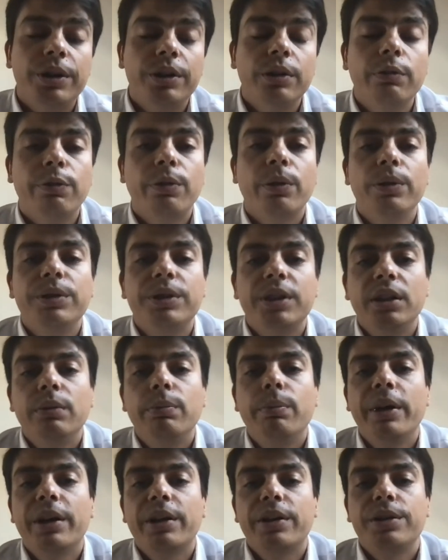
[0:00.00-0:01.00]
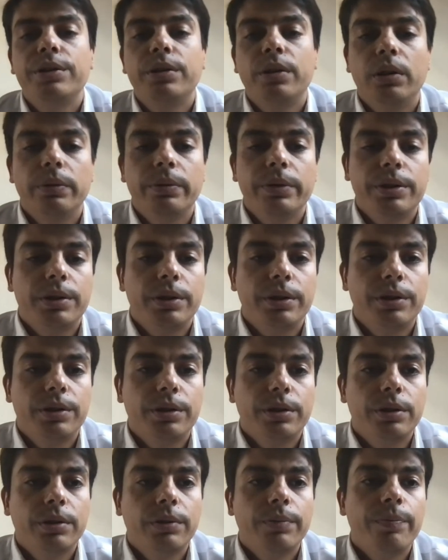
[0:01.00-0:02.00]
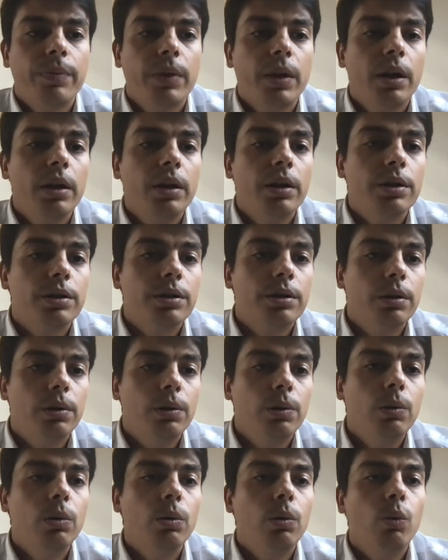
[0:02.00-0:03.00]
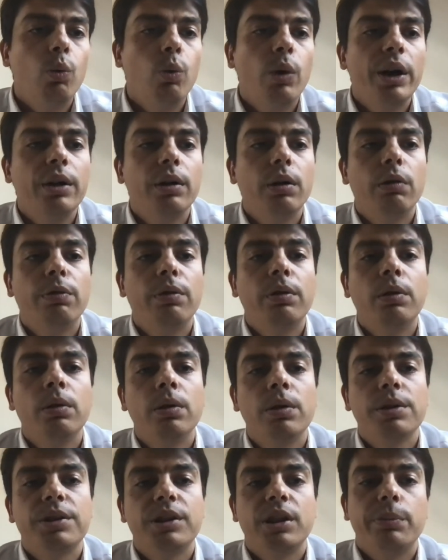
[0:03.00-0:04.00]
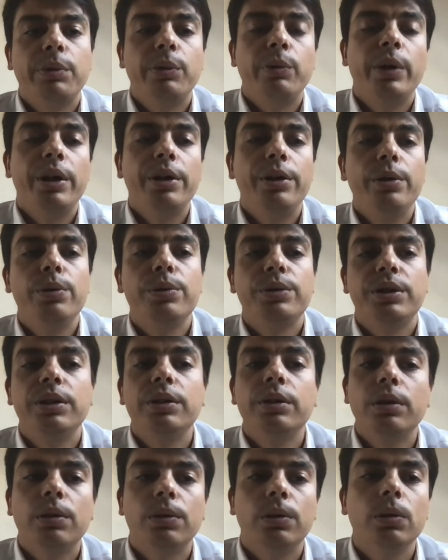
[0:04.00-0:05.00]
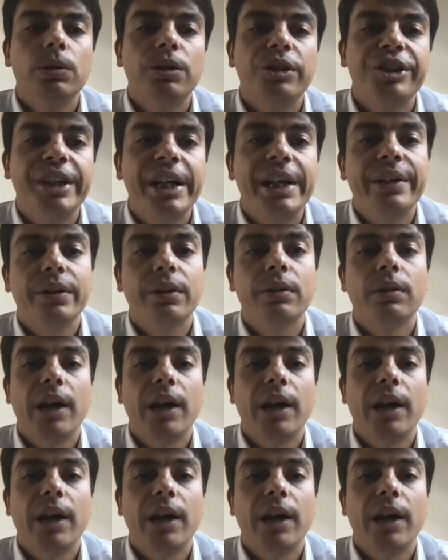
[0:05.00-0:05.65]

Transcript: front-end microservices. So one of concept we're using called shared